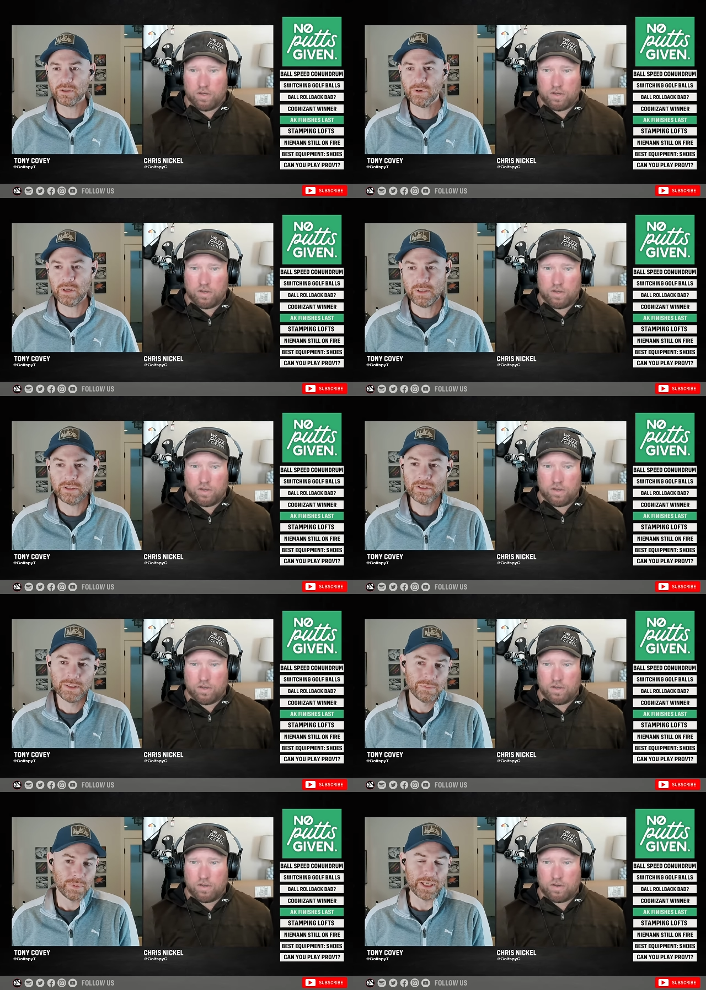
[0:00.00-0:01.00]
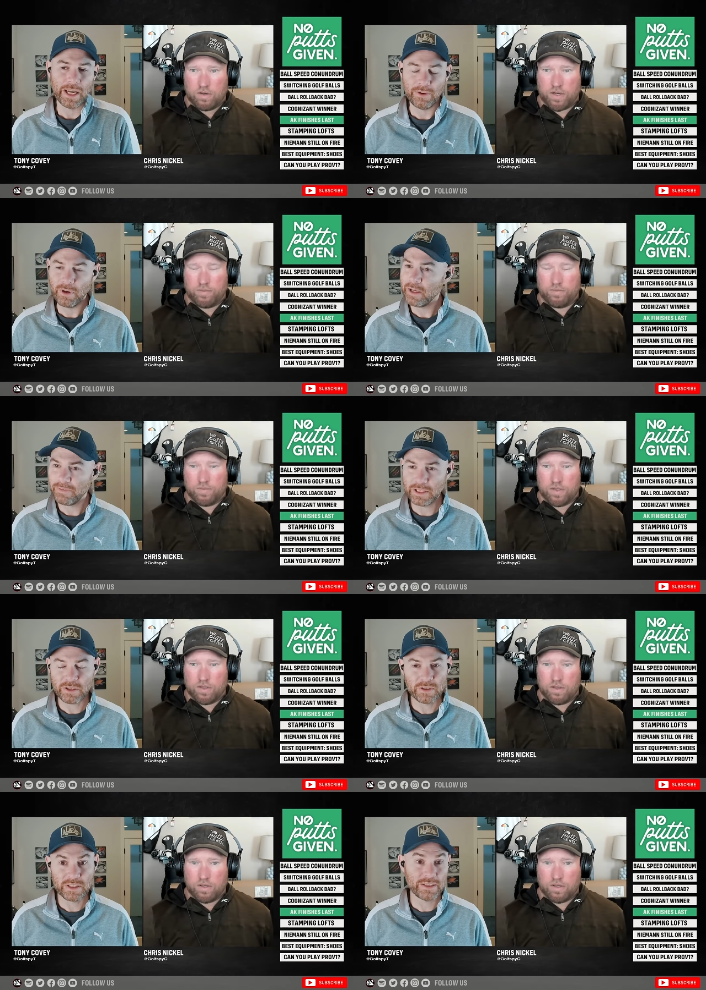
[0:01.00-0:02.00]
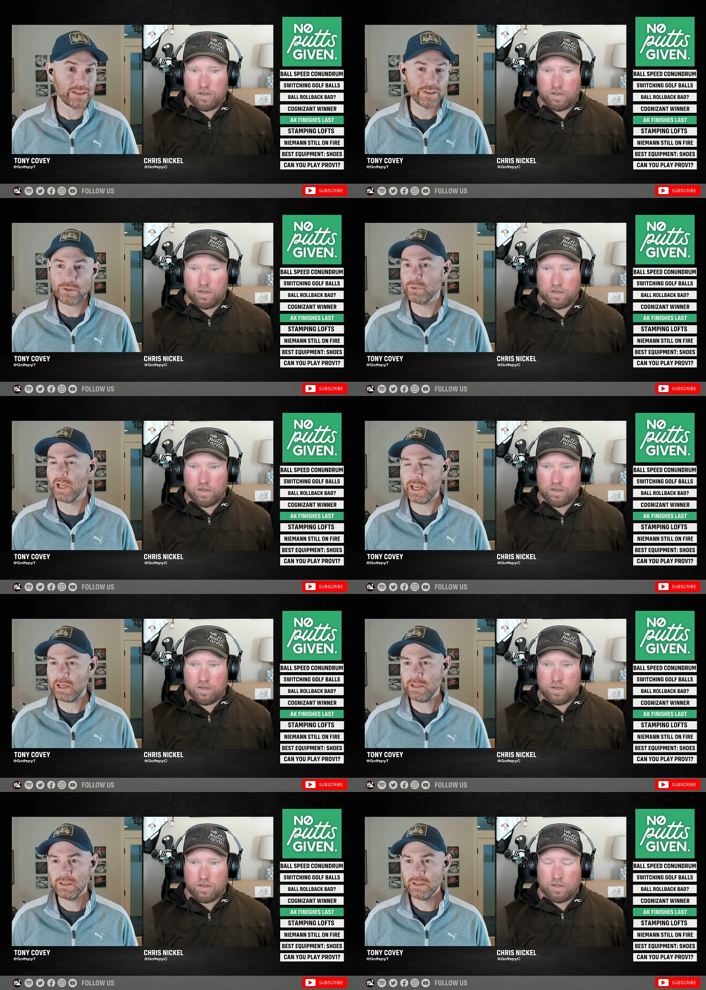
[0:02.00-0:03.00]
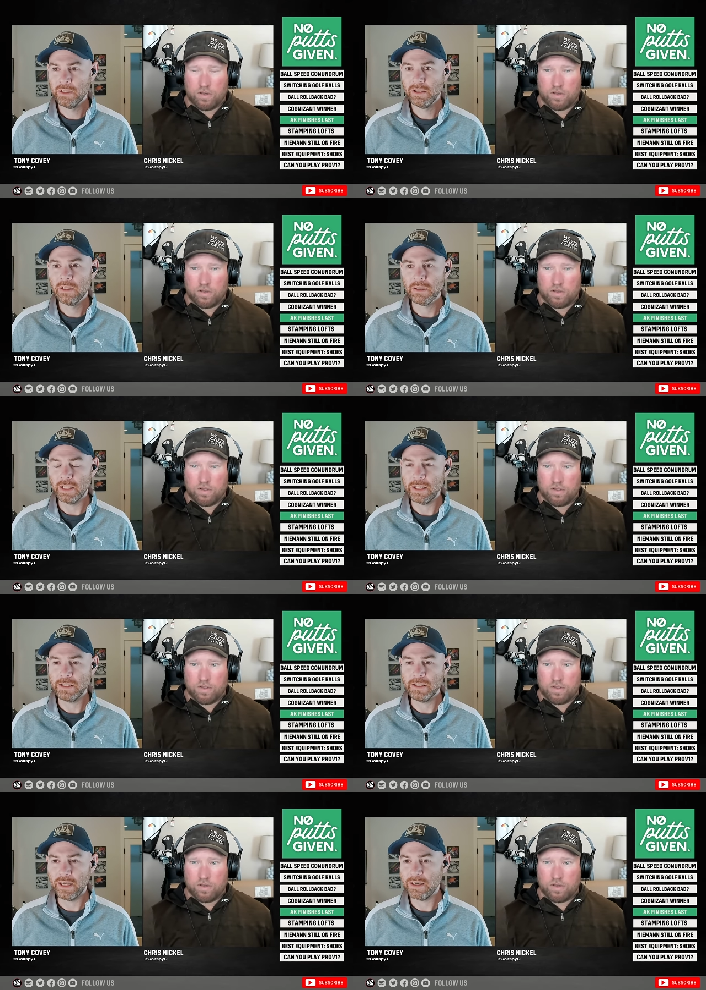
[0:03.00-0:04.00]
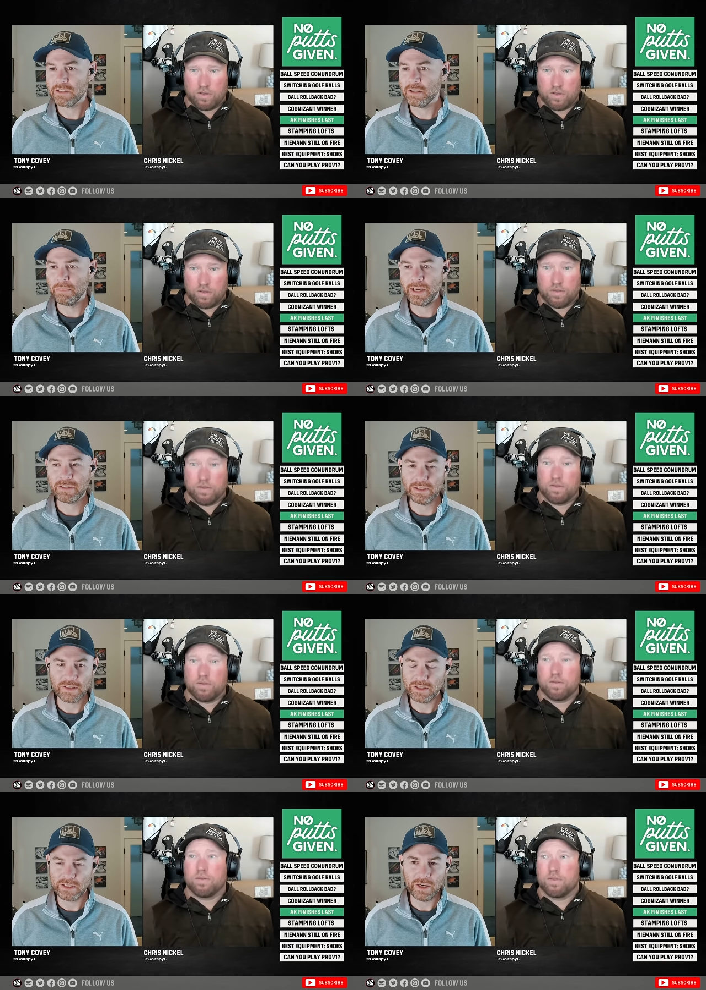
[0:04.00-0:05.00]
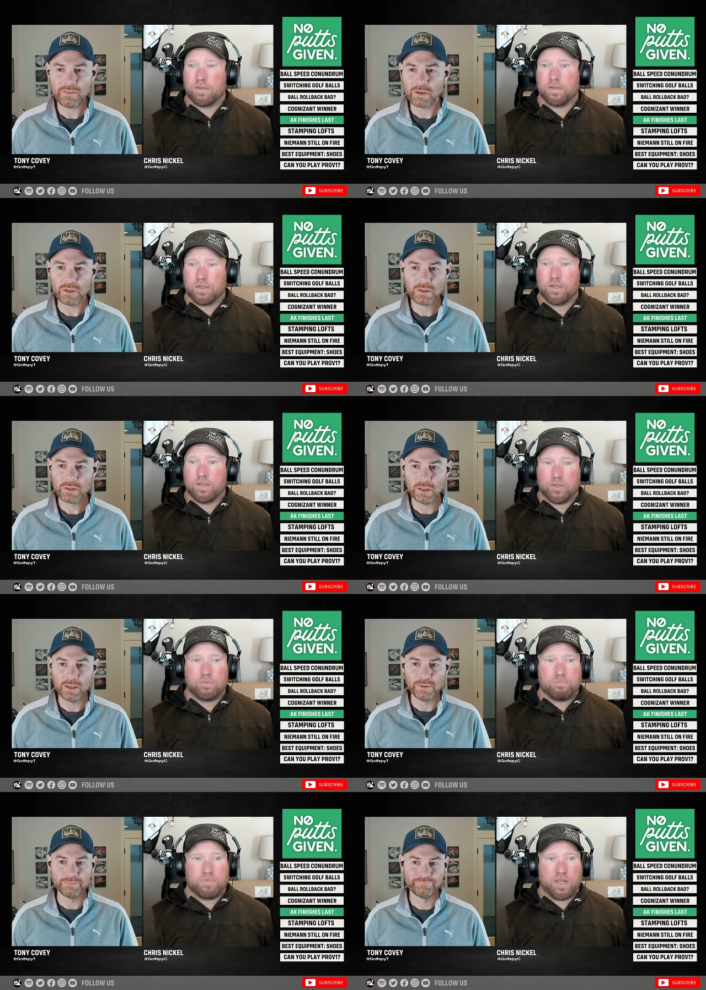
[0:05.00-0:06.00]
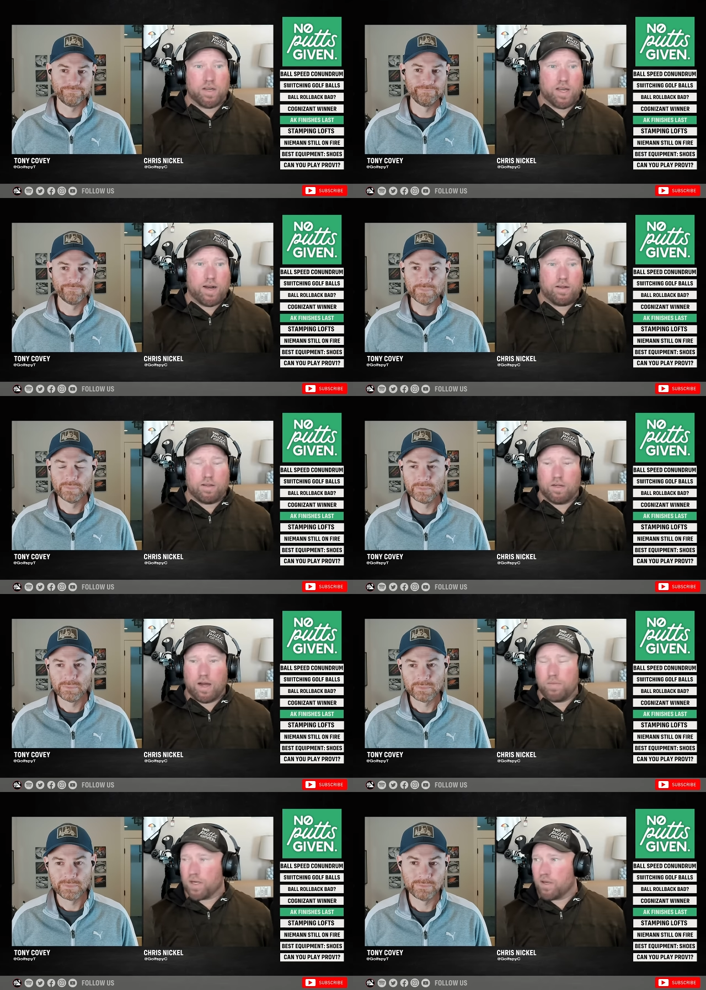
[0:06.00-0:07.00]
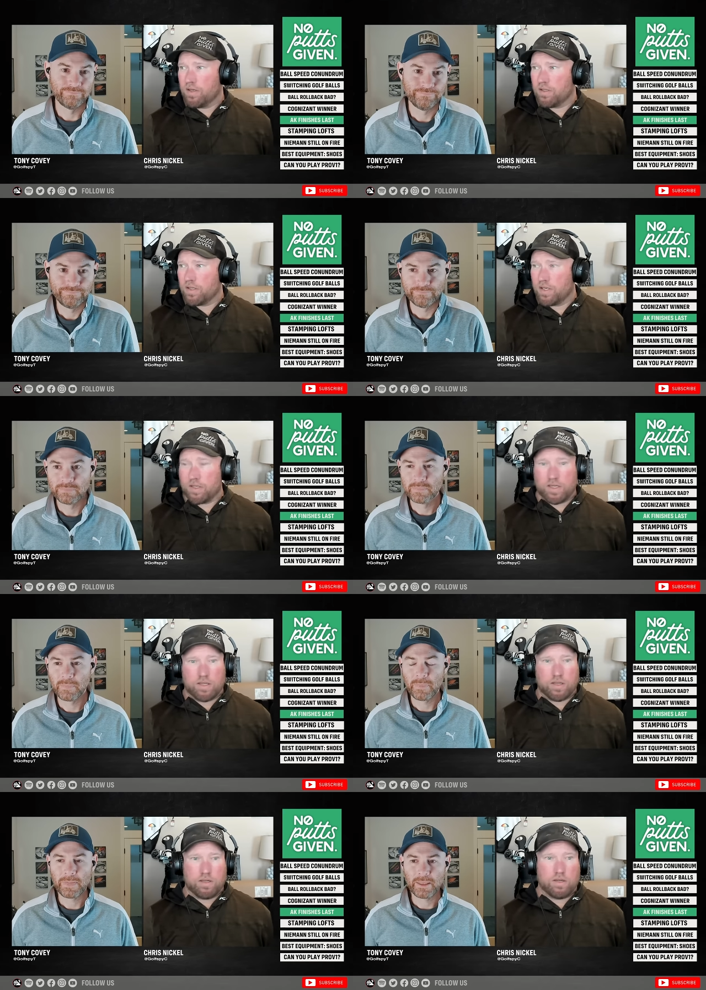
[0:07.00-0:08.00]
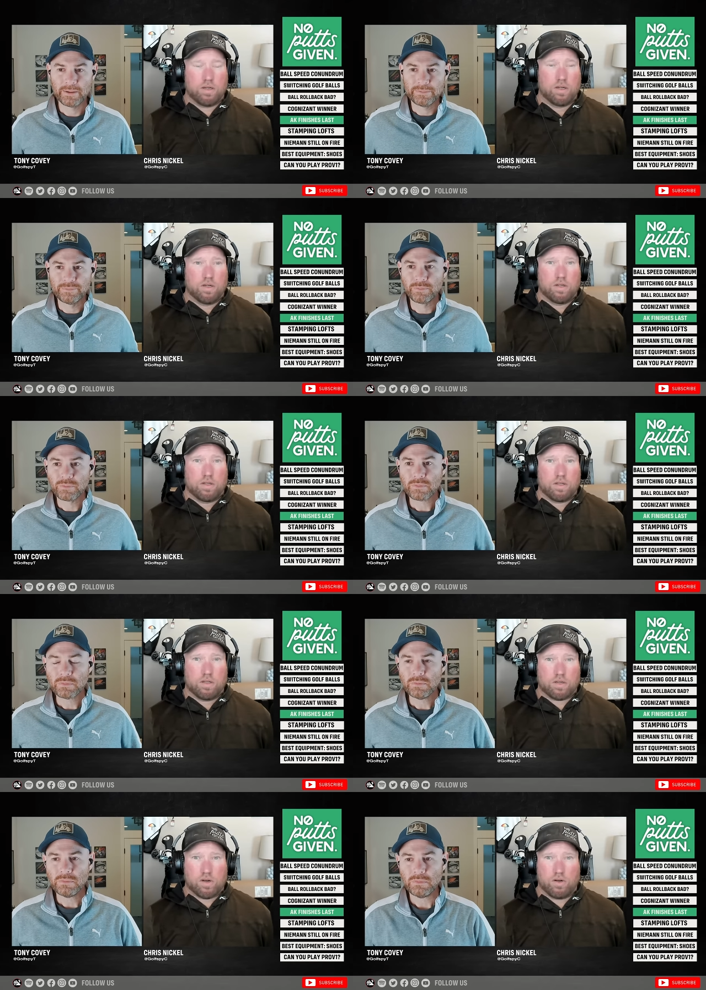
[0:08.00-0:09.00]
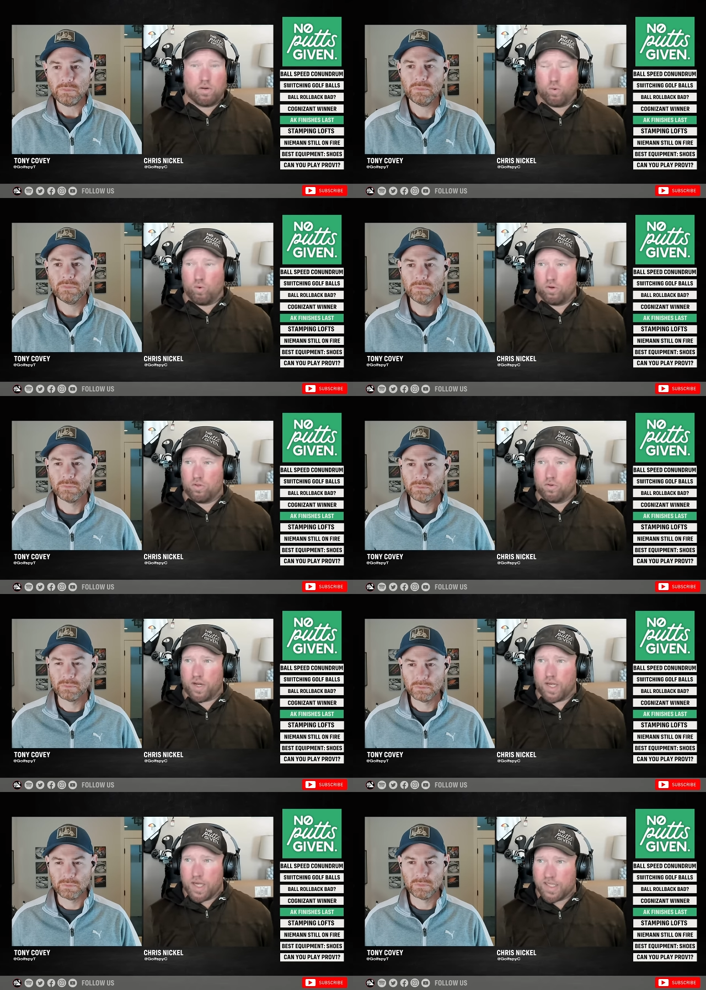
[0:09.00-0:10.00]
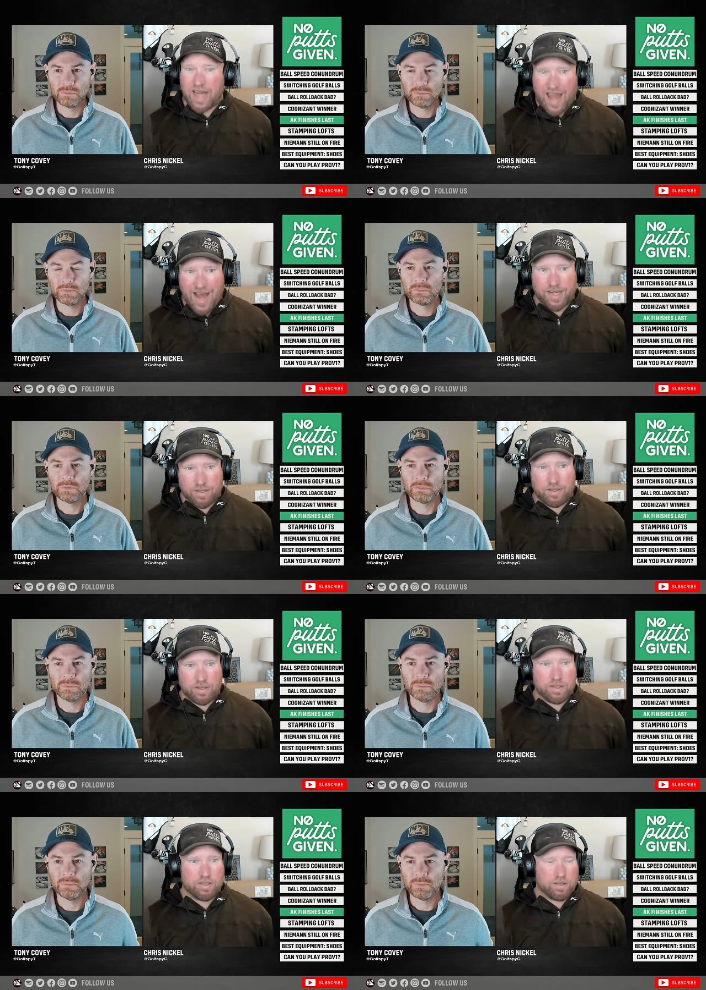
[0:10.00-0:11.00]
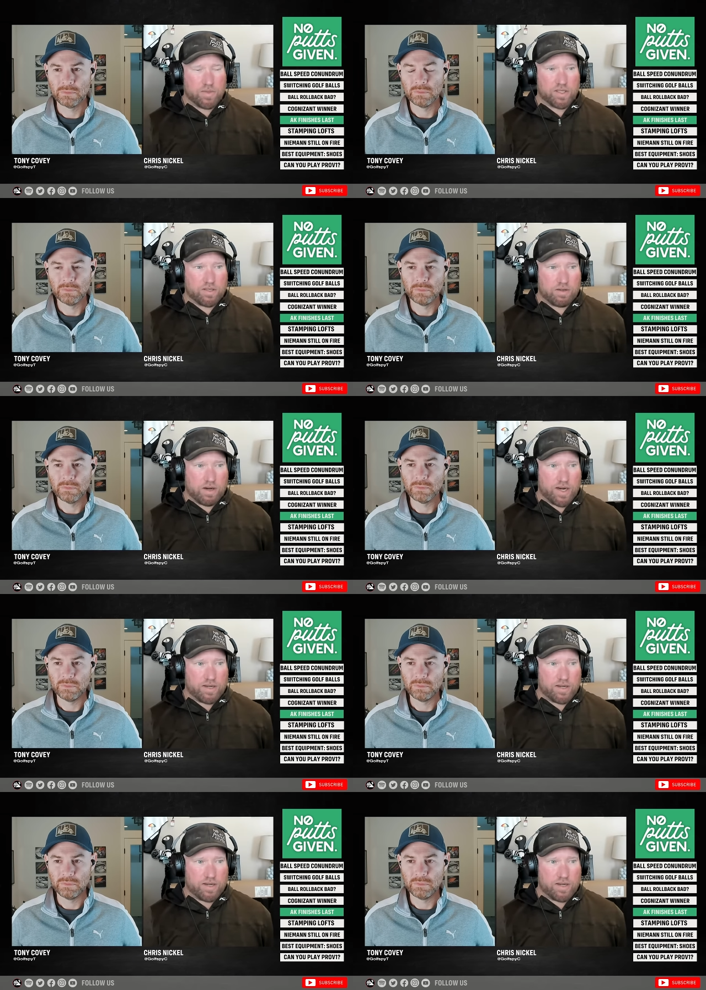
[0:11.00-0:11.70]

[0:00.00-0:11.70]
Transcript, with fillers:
Speaker 1: run. But again, right. Right, if he turns this into an A, then it then it's the best decision ever. Um,
Speaker 2: yeah, and I I'm not going to suggest that the the current world rankings as the system exists right now